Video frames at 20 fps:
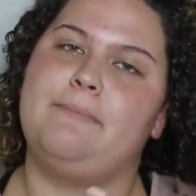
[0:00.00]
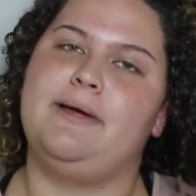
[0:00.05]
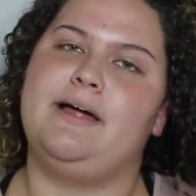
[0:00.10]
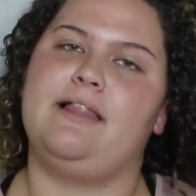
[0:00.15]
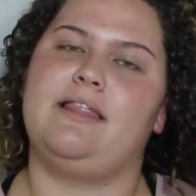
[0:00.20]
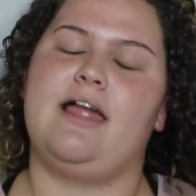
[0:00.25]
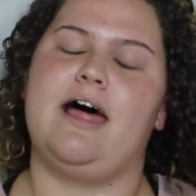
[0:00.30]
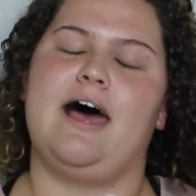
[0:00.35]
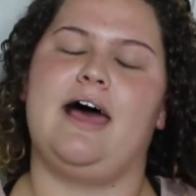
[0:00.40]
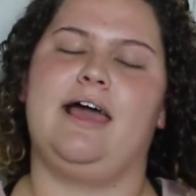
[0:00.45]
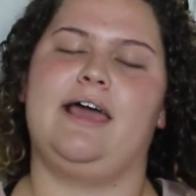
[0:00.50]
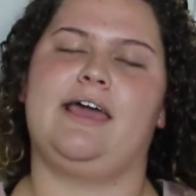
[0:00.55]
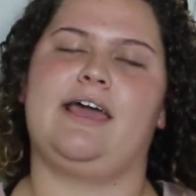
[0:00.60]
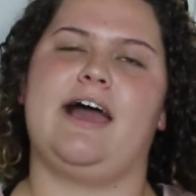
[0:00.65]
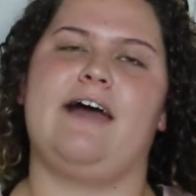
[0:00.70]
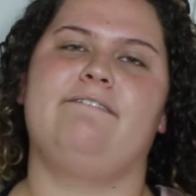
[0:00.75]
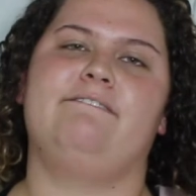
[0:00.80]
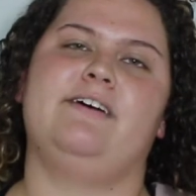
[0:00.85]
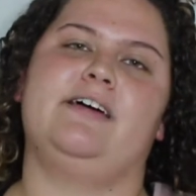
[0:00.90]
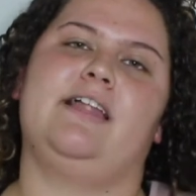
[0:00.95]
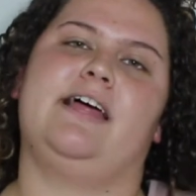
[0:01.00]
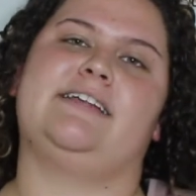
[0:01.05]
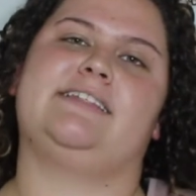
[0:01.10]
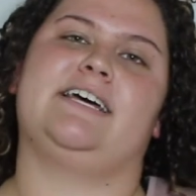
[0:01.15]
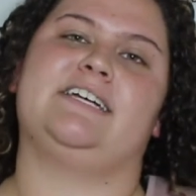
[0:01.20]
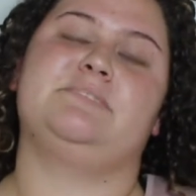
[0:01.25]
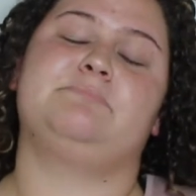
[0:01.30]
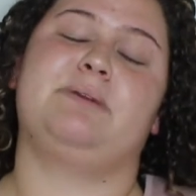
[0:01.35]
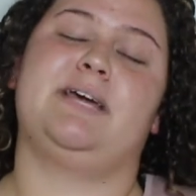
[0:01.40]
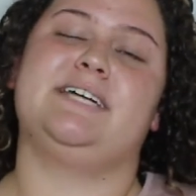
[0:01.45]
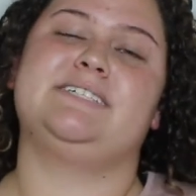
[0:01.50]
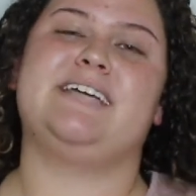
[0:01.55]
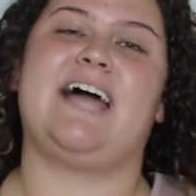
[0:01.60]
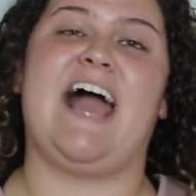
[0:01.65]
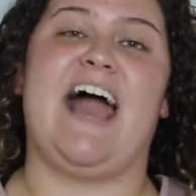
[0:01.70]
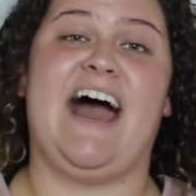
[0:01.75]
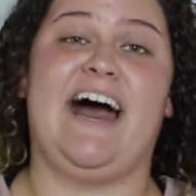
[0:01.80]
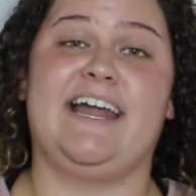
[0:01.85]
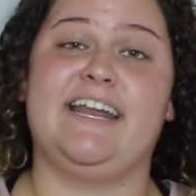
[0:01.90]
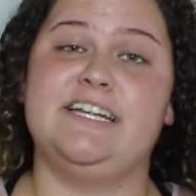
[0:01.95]
But like I feel like that's because I
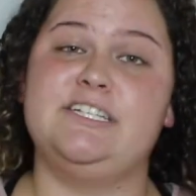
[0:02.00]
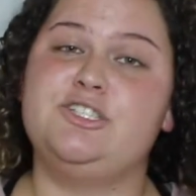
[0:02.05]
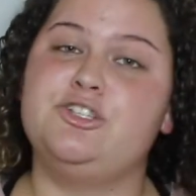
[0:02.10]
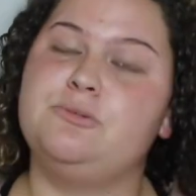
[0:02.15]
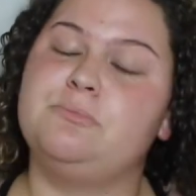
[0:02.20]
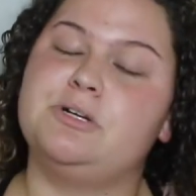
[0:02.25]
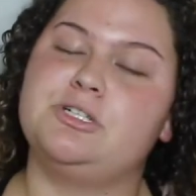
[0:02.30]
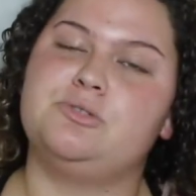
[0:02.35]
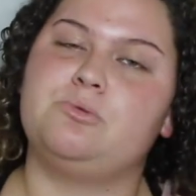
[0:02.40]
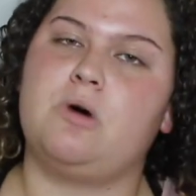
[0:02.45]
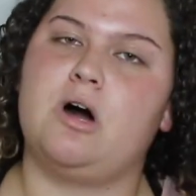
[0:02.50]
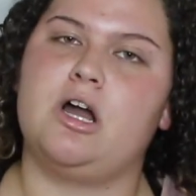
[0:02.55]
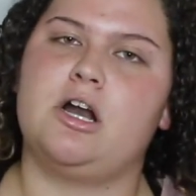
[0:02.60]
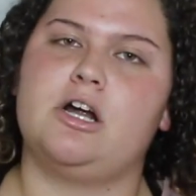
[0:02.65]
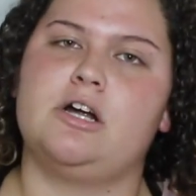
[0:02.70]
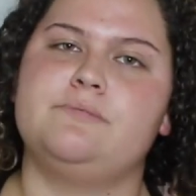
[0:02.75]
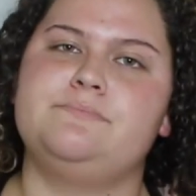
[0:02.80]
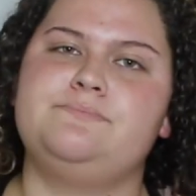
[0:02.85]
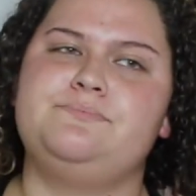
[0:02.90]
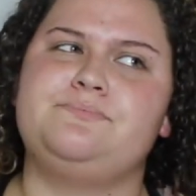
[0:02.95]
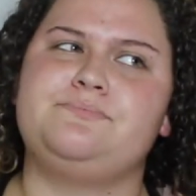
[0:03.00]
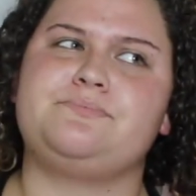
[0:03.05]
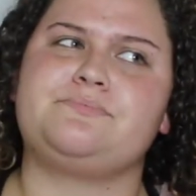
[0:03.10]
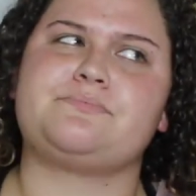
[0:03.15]
added too much water.